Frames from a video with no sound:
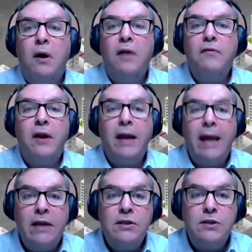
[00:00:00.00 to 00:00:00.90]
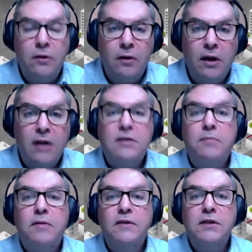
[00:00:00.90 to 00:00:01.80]
I've got an external
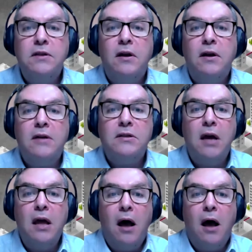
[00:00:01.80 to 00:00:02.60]
customer visiting us.